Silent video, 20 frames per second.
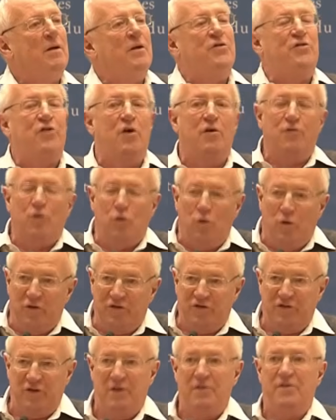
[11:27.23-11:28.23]
So, of
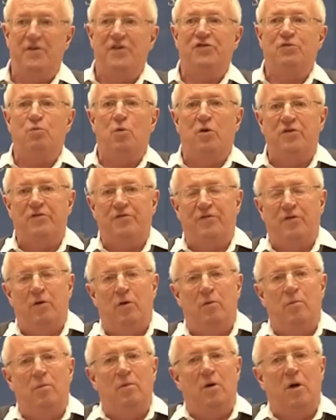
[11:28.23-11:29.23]
course, this was
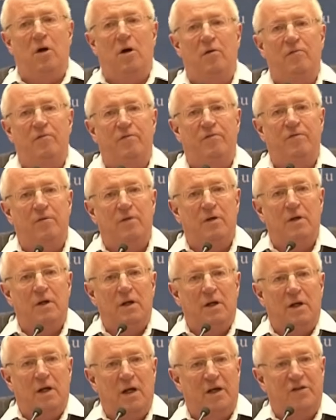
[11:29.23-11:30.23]
film of
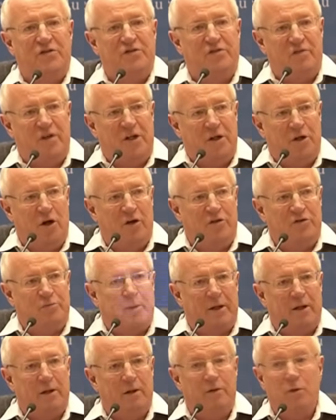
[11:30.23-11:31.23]
a civilian
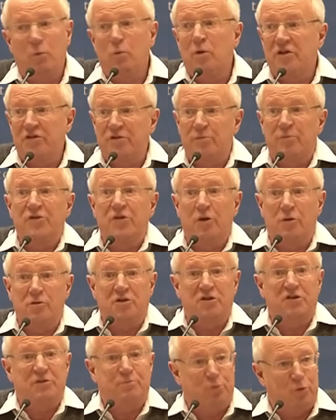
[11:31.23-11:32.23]
hospital. There were some
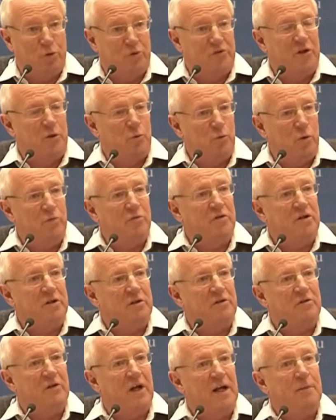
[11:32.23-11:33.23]
soldiers brought in wounded
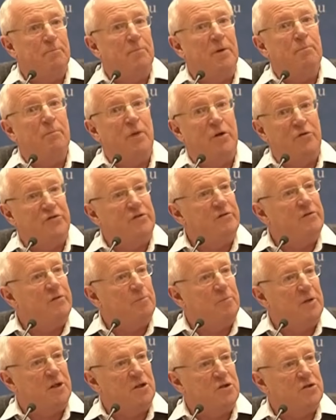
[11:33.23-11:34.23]
and dead, but most of
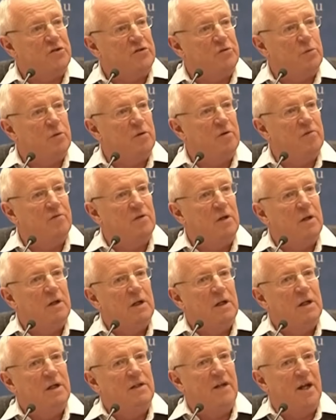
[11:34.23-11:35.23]
the pictures were of
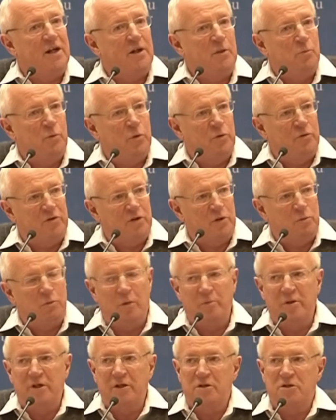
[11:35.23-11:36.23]
dead and wounded
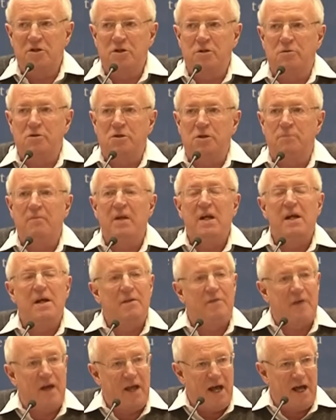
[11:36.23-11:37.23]
women and children.
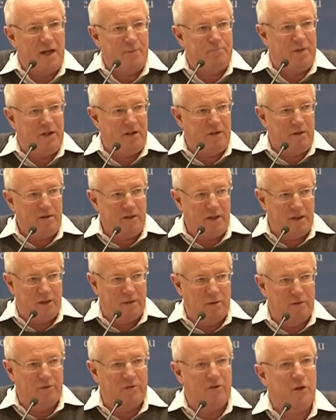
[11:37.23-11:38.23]
They had been
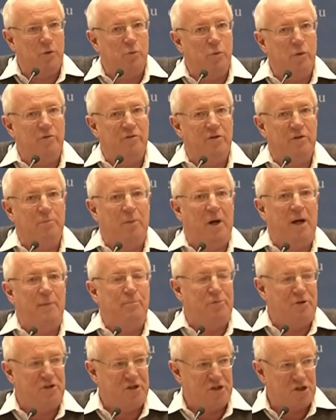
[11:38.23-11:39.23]
killed and wounded by
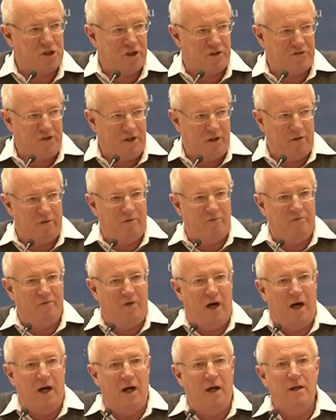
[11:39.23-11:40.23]
British artillery
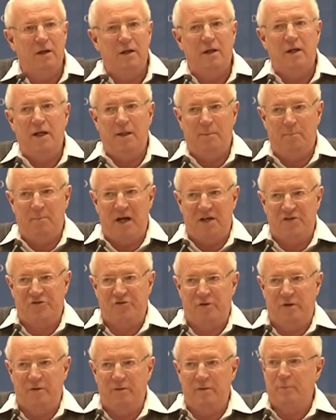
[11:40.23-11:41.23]
fire in
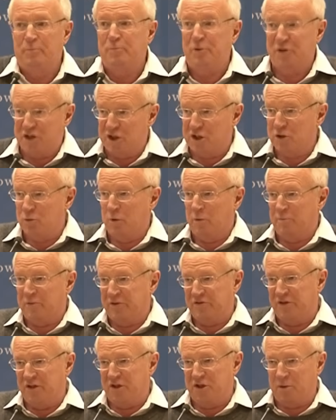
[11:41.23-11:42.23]
Basra. The British were
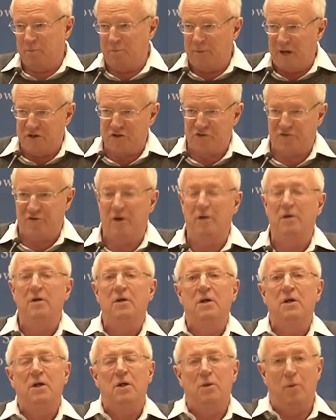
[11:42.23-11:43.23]
besieging Basra
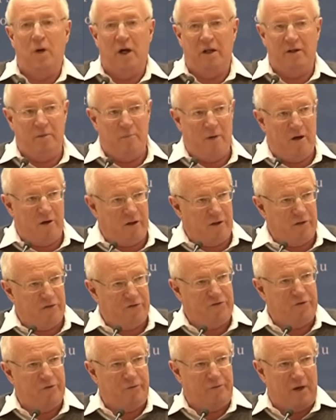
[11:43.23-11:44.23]
while the
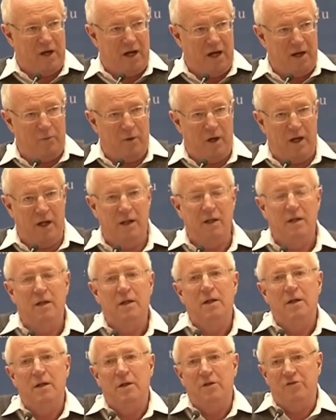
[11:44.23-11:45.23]
Americans took the highway
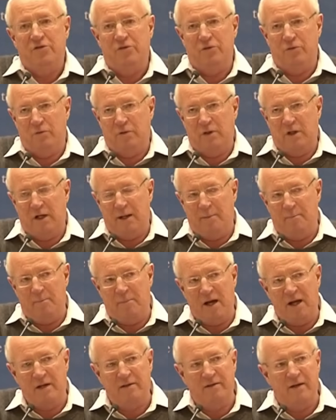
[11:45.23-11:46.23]
to claim
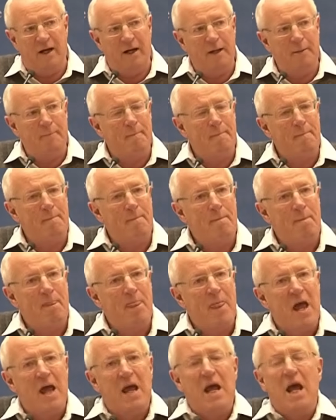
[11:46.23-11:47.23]
Baghdad.
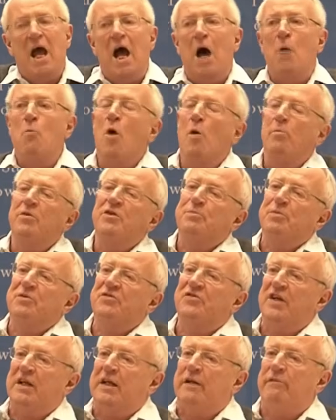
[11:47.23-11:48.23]
And what was
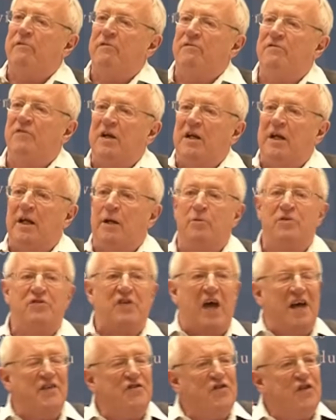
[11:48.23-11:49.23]
particularly revealing
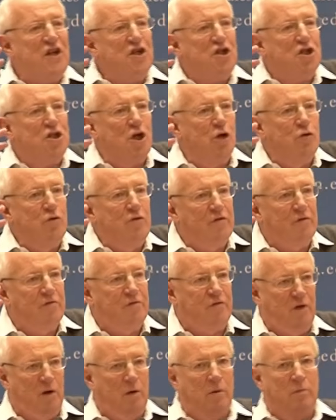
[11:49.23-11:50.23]
was, as they showed the
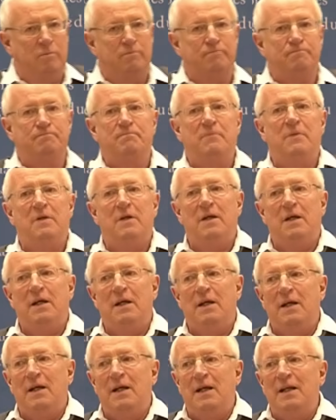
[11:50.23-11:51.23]
film,
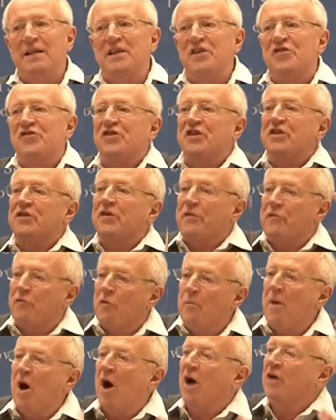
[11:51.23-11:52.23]
listen to the
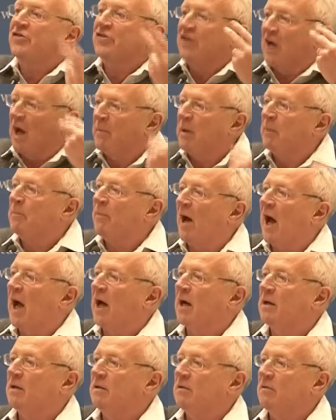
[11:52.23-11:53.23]
remarks coming
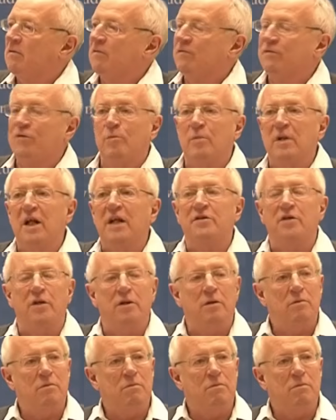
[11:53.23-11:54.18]
back from London.